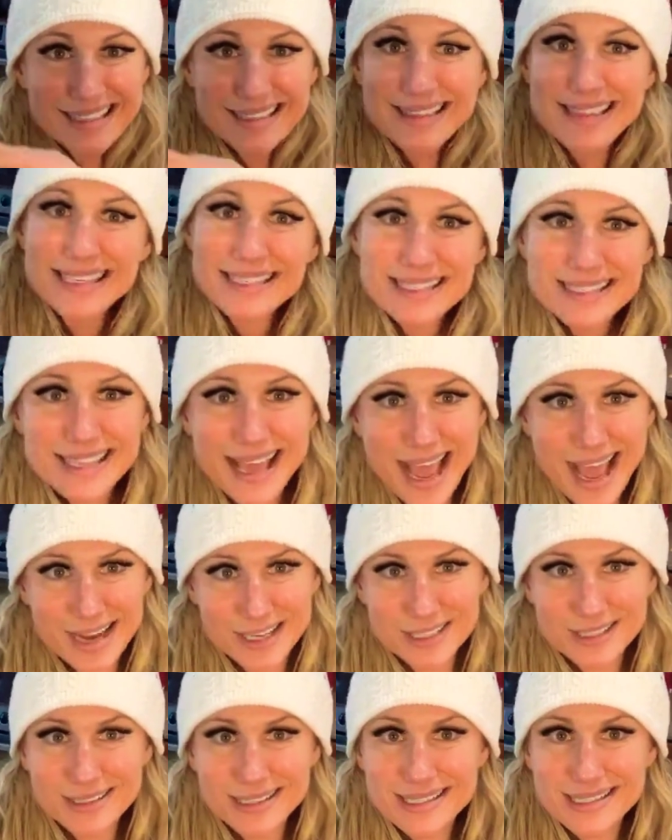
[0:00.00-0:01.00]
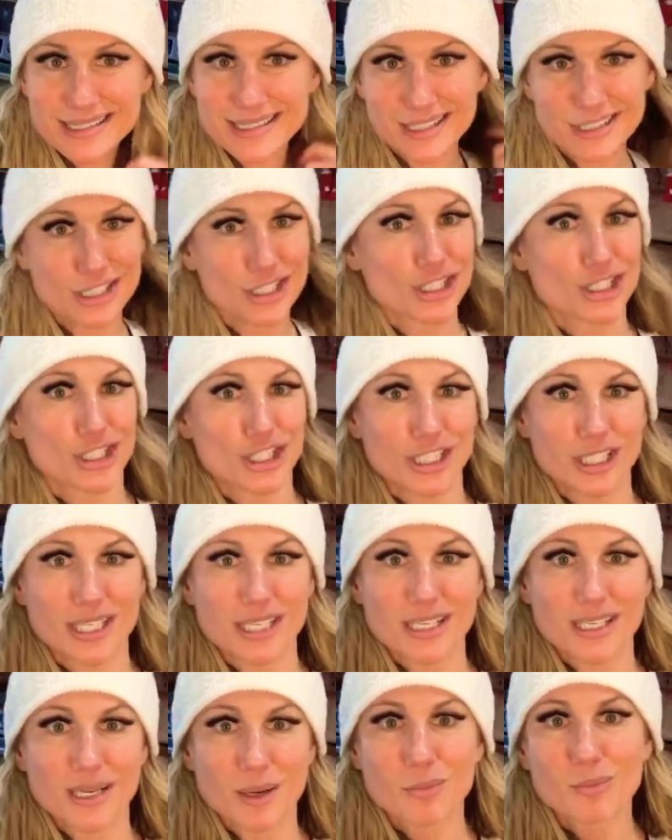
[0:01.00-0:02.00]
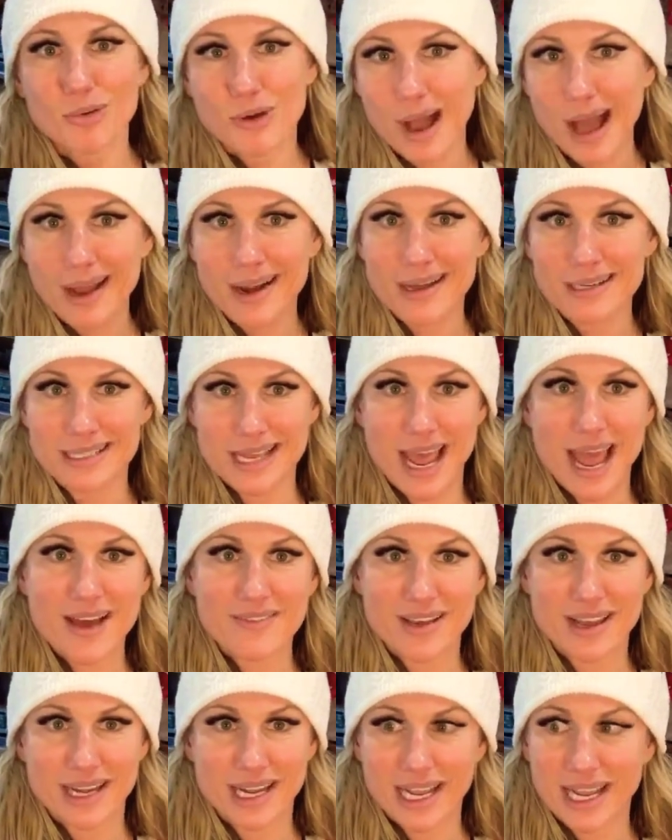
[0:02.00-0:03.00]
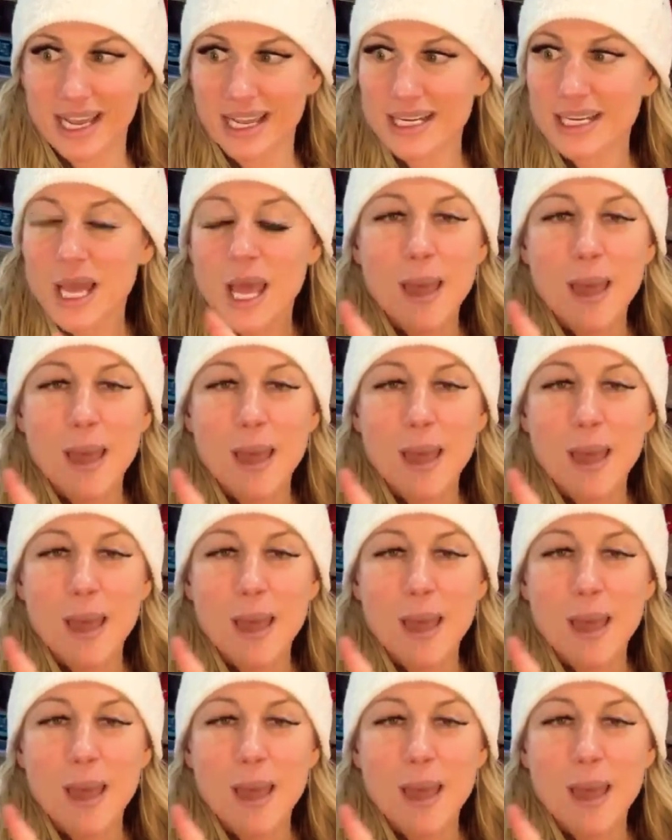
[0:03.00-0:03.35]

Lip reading: is actually such a good product to have on hand